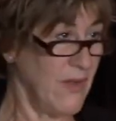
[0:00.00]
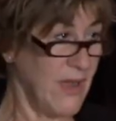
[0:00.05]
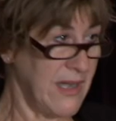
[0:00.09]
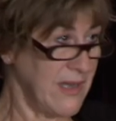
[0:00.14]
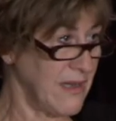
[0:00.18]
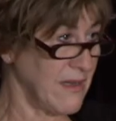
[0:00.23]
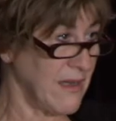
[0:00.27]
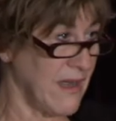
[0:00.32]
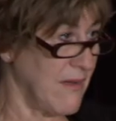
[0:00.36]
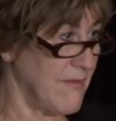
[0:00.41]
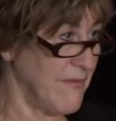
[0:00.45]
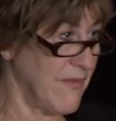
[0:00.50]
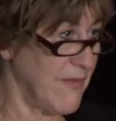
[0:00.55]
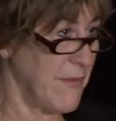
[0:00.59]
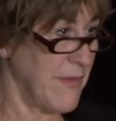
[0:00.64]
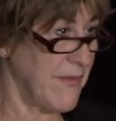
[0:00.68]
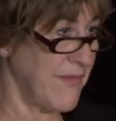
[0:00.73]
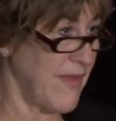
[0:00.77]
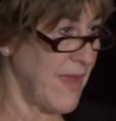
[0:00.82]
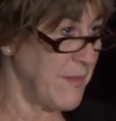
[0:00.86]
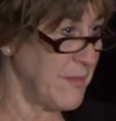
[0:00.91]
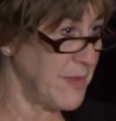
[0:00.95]
I didn't come from
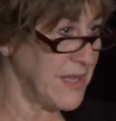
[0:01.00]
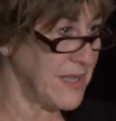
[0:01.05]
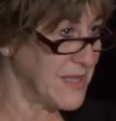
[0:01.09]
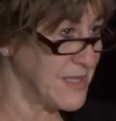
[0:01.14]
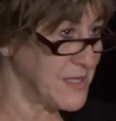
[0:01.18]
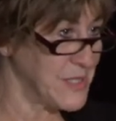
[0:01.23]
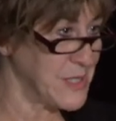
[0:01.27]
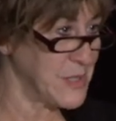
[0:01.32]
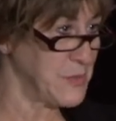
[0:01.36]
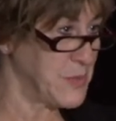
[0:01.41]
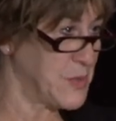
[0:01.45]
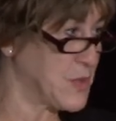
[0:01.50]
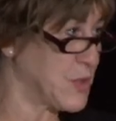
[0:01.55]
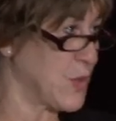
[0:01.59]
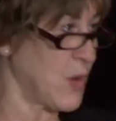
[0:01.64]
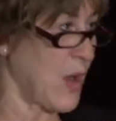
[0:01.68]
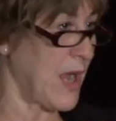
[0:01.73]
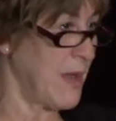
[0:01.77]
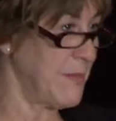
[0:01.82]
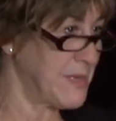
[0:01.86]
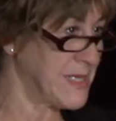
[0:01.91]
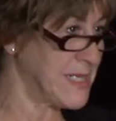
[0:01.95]
a family that
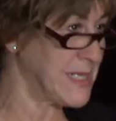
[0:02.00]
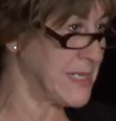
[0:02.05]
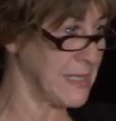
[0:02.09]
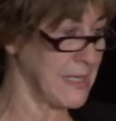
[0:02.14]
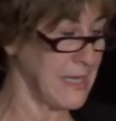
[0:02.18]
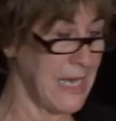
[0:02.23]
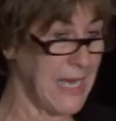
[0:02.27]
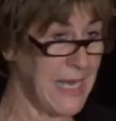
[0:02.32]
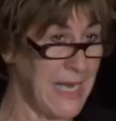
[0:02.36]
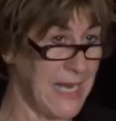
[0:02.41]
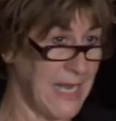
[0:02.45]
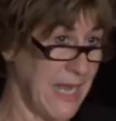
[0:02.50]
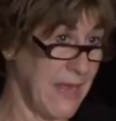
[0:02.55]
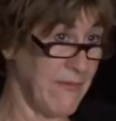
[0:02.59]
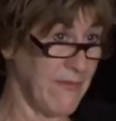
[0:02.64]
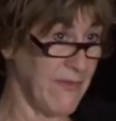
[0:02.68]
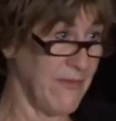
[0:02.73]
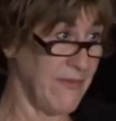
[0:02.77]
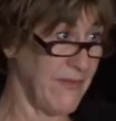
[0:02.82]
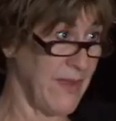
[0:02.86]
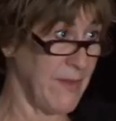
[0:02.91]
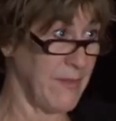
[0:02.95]
subscribed to that. I came
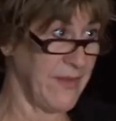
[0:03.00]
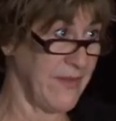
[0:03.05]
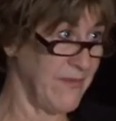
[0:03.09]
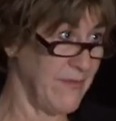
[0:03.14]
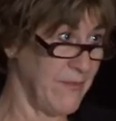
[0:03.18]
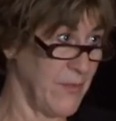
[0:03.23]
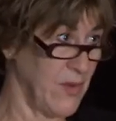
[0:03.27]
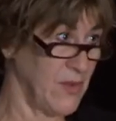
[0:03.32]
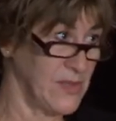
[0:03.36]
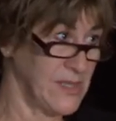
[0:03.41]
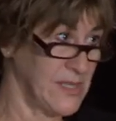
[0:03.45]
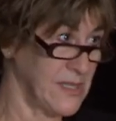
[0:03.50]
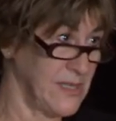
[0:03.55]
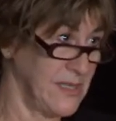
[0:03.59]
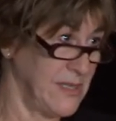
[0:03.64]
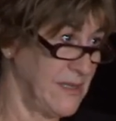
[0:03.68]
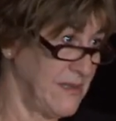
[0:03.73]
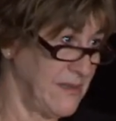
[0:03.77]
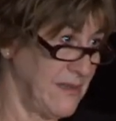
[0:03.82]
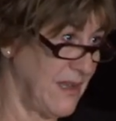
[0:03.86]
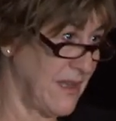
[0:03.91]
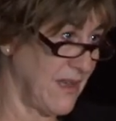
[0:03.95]
from a family of
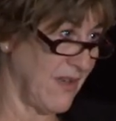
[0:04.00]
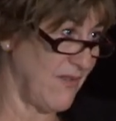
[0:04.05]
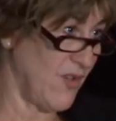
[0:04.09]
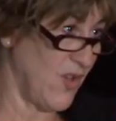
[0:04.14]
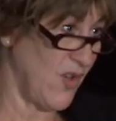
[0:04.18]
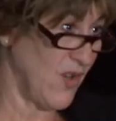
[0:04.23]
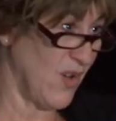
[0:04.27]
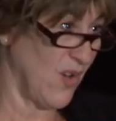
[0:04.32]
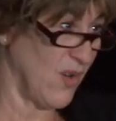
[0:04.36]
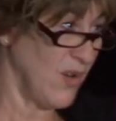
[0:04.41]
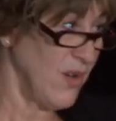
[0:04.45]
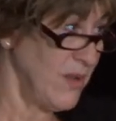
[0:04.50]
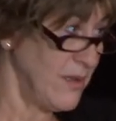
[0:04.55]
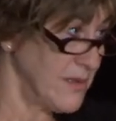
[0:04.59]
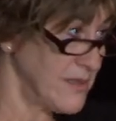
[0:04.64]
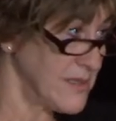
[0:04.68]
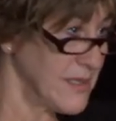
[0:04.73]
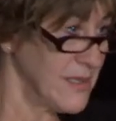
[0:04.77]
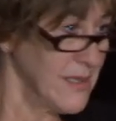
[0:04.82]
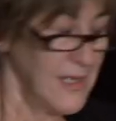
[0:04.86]
mostly like of all girls.